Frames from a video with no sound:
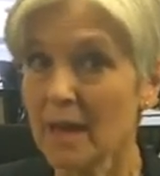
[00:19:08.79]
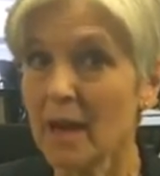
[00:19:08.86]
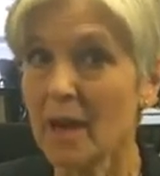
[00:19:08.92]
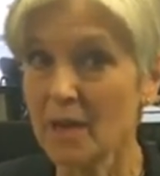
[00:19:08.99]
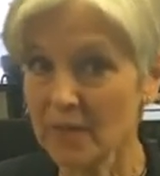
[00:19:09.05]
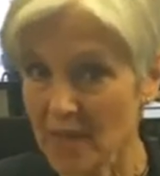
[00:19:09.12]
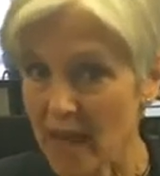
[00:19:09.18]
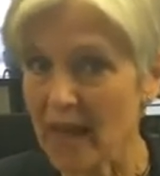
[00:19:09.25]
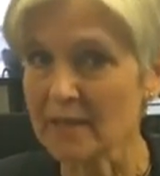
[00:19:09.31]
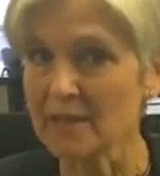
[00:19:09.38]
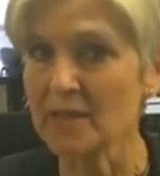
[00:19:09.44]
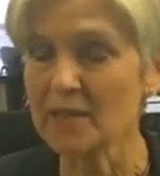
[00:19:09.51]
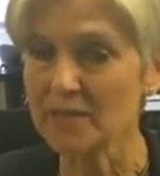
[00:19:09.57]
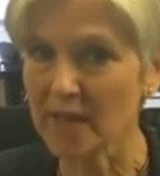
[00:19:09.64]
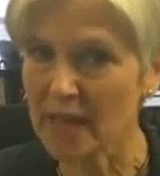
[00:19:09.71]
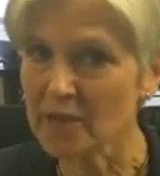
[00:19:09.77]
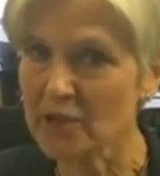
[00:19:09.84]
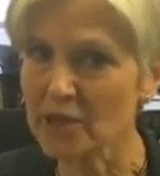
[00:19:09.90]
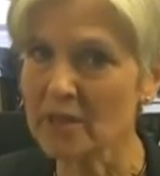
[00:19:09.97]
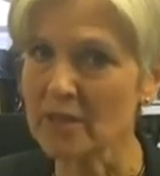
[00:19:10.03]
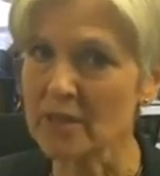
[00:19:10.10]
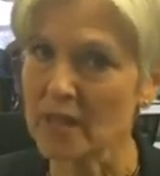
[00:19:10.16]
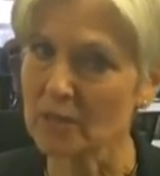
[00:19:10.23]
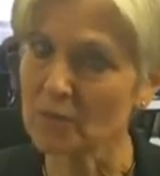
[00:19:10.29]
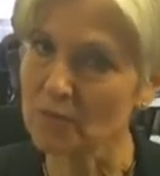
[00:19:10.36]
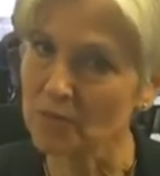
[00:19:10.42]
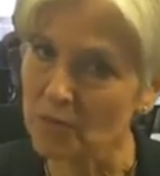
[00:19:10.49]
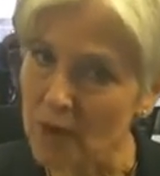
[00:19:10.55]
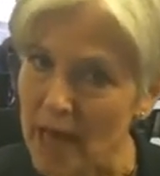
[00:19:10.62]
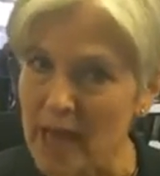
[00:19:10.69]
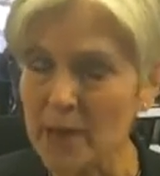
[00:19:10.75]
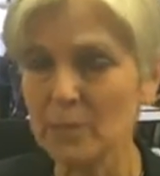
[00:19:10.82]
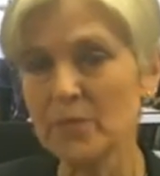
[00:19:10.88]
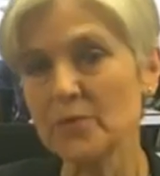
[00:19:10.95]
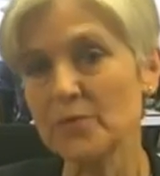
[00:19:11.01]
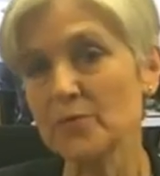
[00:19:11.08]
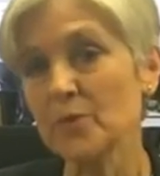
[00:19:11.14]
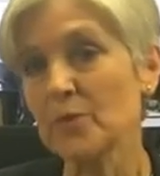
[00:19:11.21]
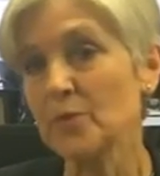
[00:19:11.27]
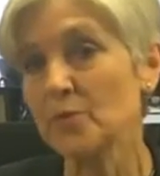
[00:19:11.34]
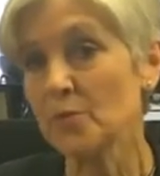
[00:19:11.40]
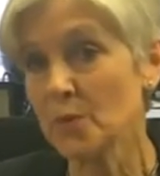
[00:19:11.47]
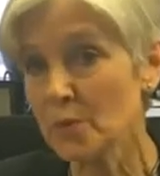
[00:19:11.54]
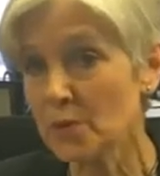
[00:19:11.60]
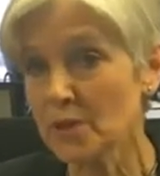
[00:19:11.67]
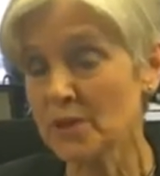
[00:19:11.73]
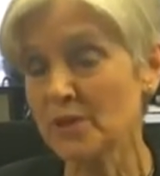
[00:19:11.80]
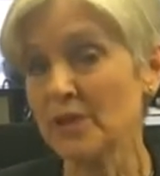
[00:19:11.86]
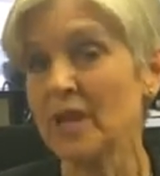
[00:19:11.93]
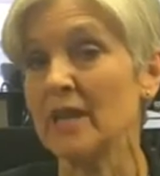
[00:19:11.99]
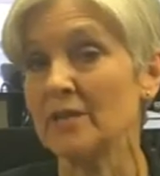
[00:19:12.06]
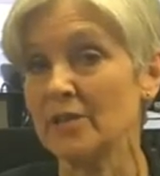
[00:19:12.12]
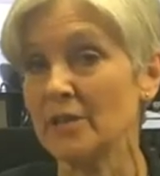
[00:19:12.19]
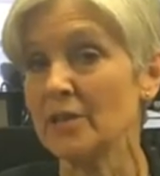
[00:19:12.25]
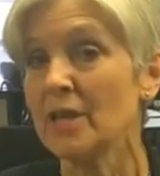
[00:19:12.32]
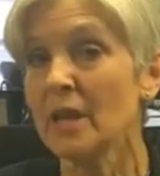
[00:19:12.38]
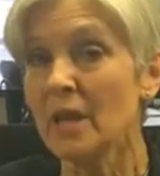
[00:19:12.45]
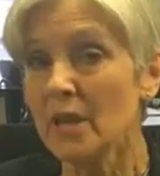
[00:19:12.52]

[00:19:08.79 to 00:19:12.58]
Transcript: of that convention that rammed through rules changes